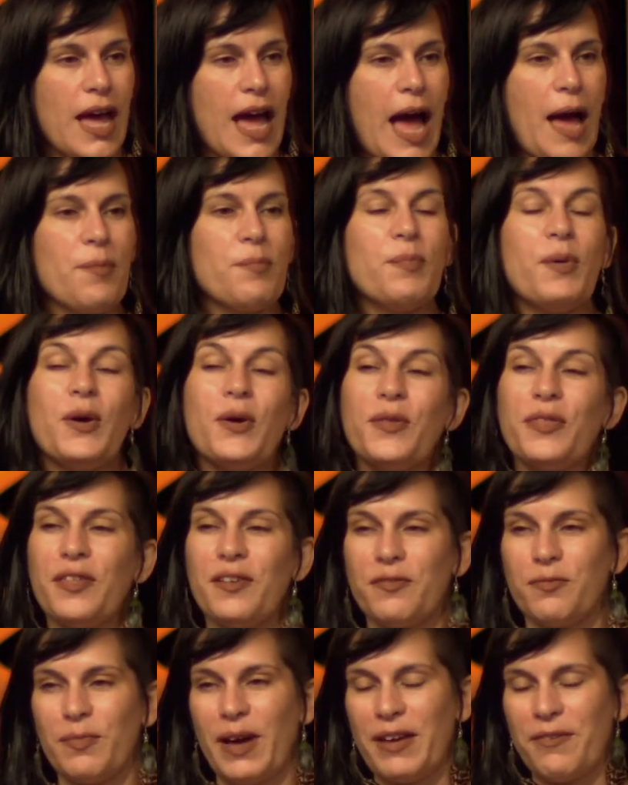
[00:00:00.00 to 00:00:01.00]
and both
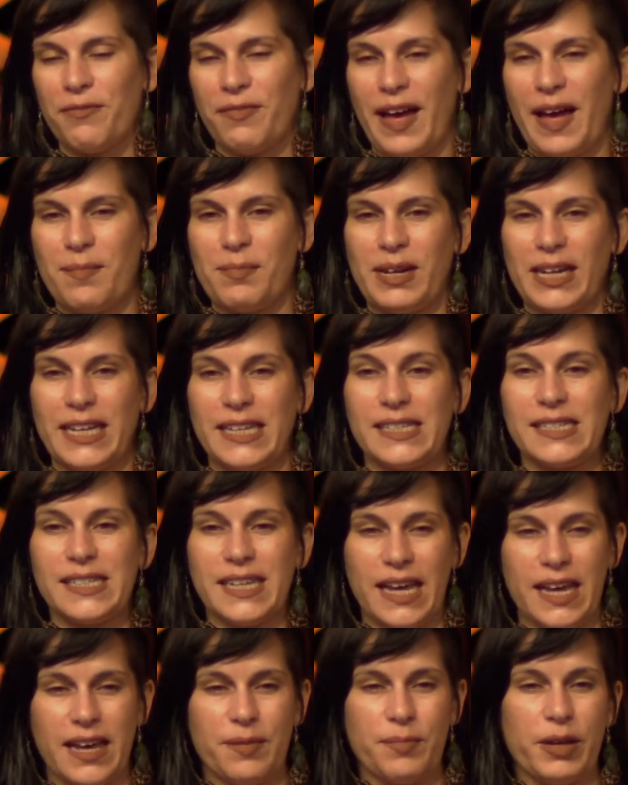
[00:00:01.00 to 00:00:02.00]
of my families
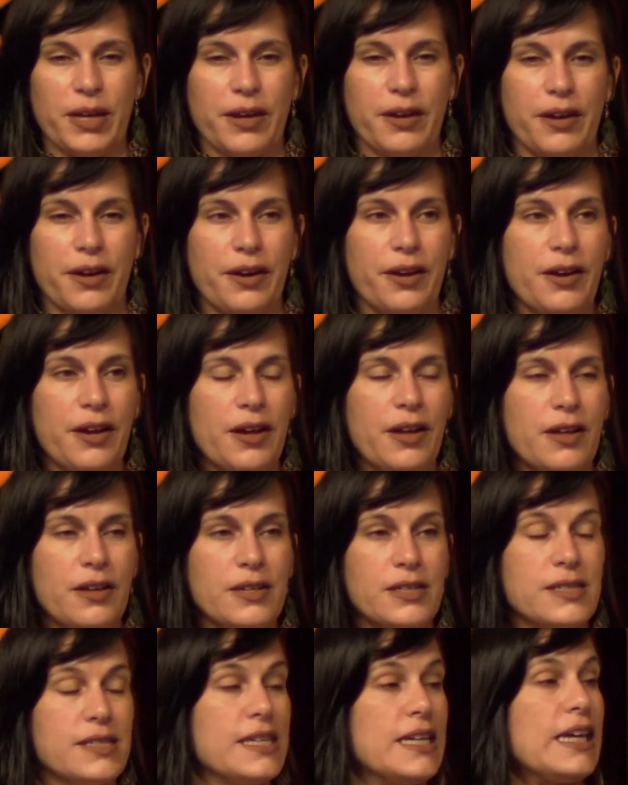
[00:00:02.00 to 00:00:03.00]
came here
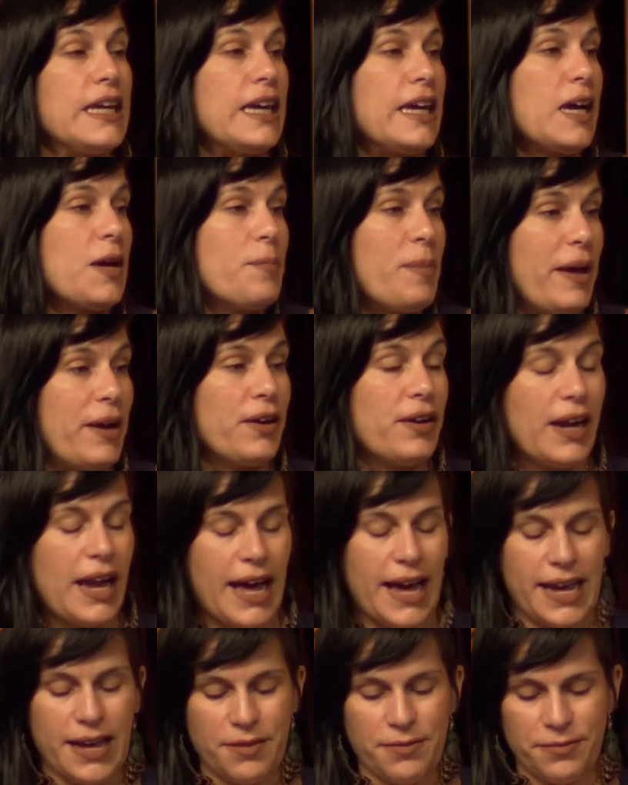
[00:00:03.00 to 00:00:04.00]
seeking a better
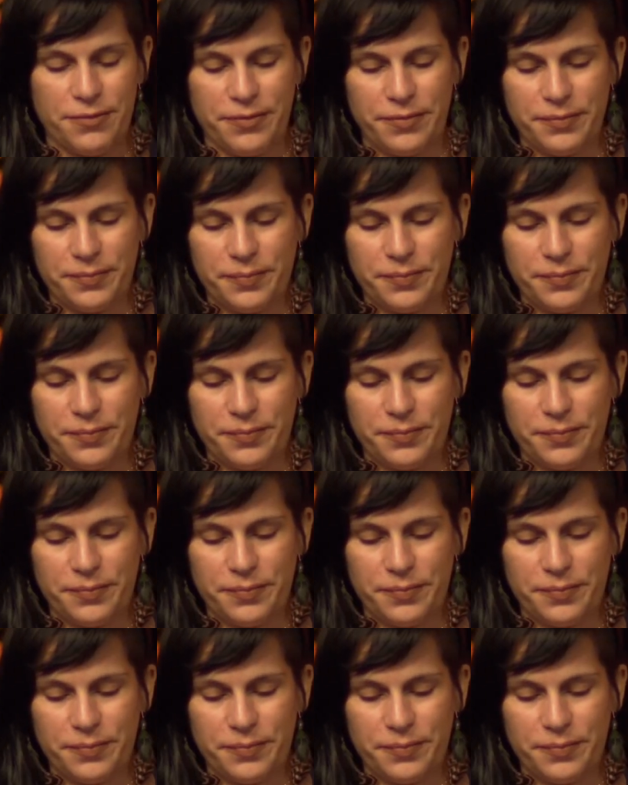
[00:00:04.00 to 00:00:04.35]
life.